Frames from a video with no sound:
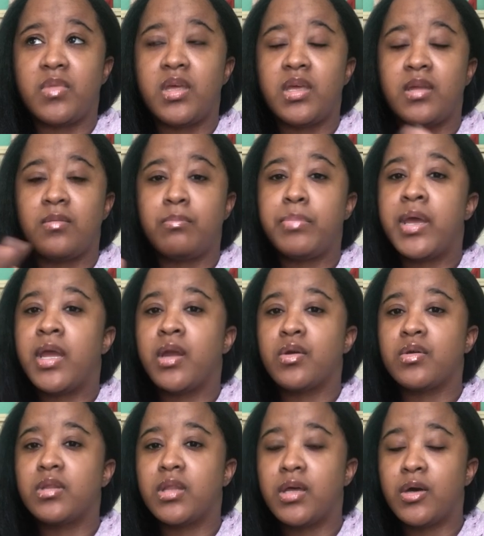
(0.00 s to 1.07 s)
in
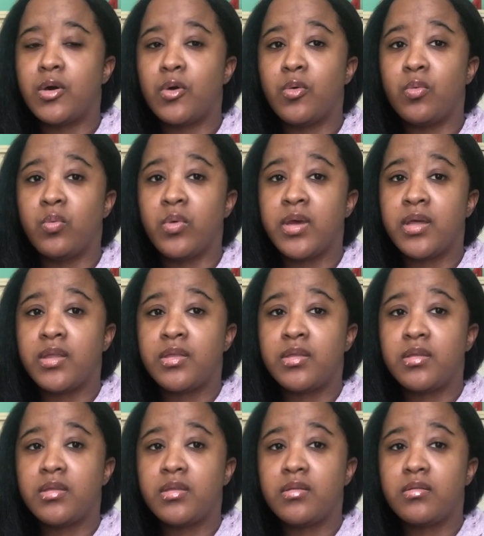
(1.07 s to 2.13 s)
parallel with
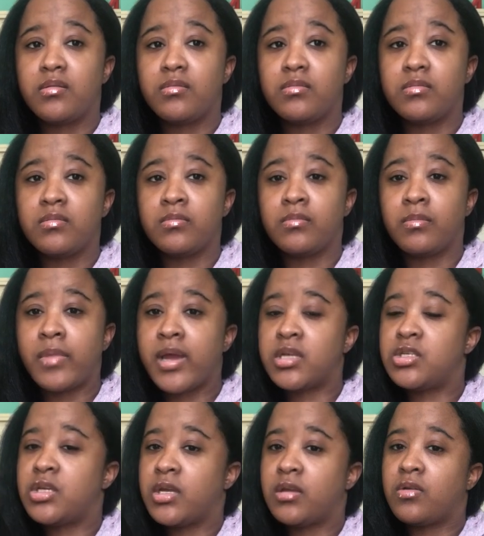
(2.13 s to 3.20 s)
my
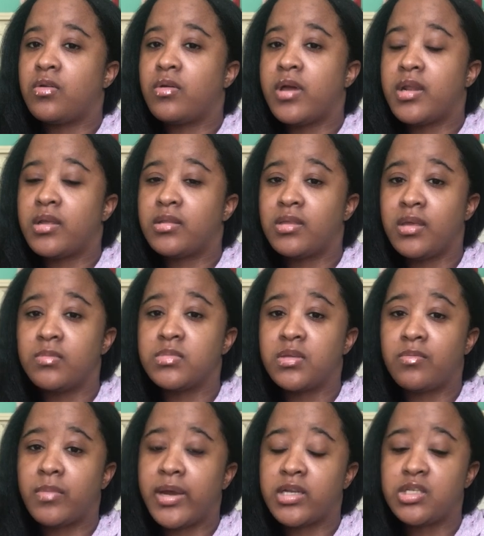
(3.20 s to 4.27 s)
channel and the themes of
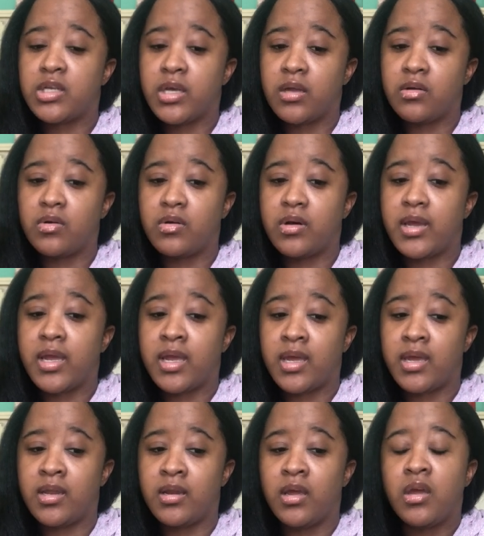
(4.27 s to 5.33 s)
my channel.
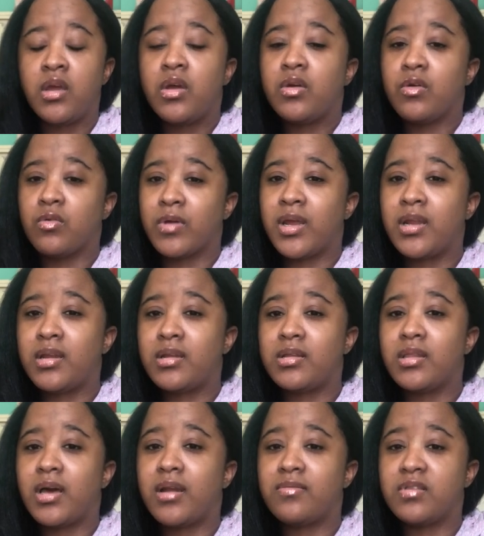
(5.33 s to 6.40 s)
And granted, a
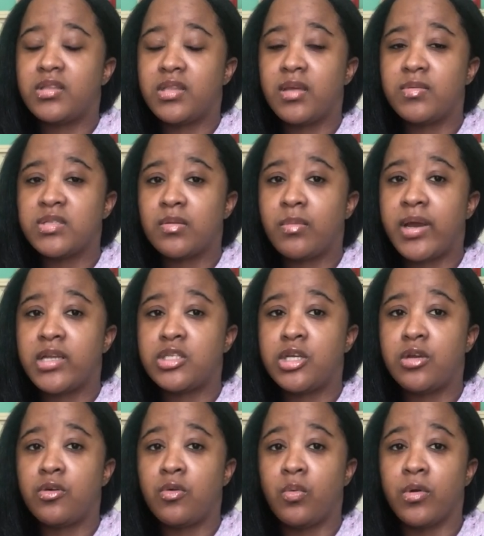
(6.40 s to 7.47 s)
lot of the themes of my
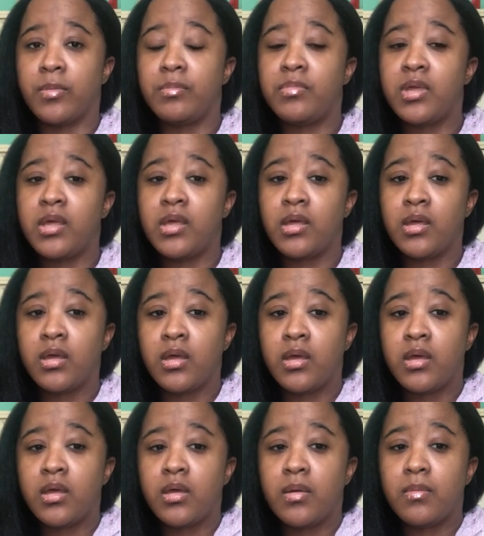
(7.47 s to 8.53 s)
channel were me,
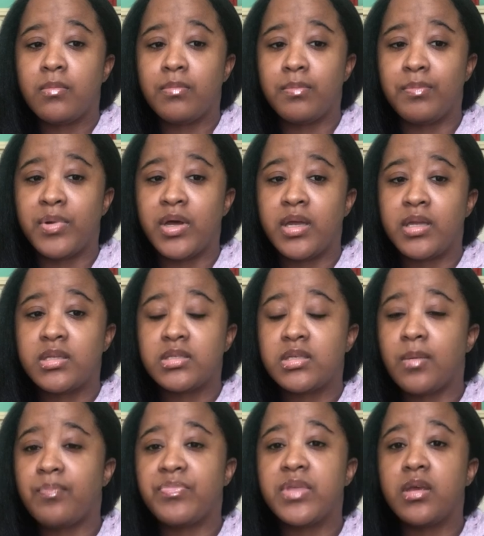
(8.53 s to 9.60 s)
but
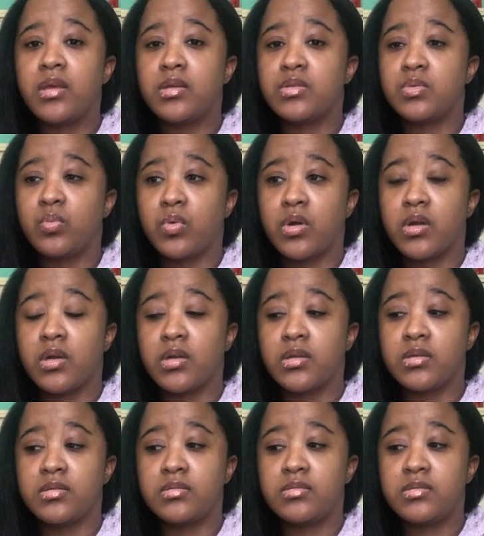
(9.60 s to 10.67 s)
some things were
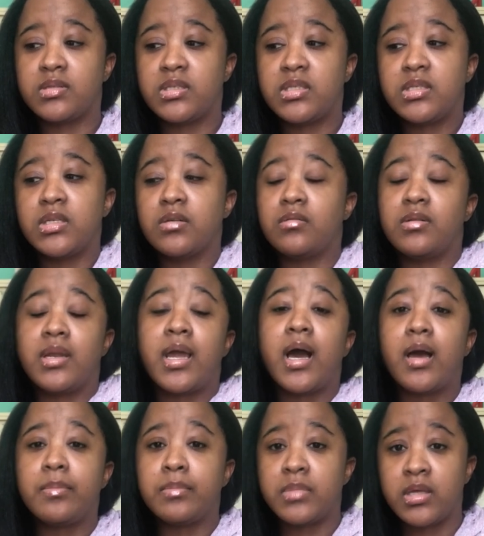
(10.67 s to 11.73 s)
still
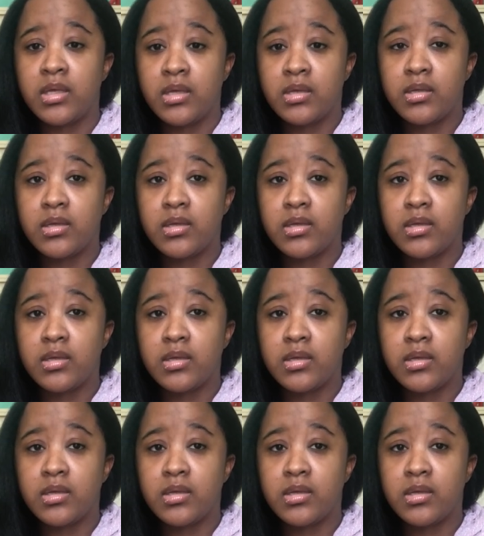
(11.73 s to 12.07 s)
not me.